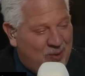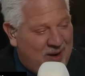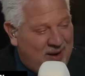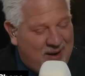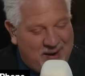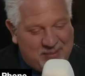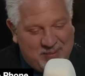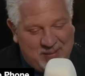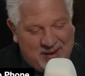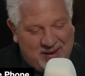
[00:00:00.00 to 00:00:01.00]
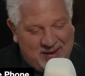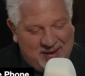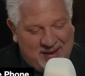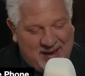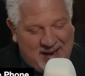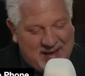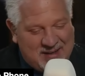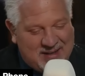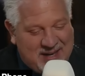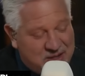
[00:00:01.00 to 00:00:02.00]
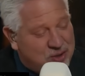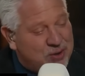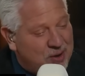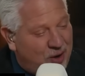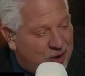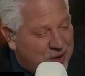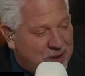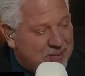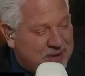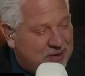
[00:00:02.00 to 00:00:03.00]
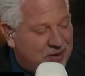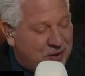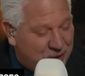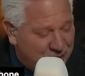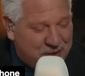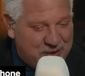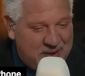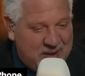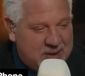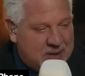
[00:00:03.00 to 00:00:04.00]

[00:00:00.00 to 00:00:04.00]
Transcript: and get your argument heard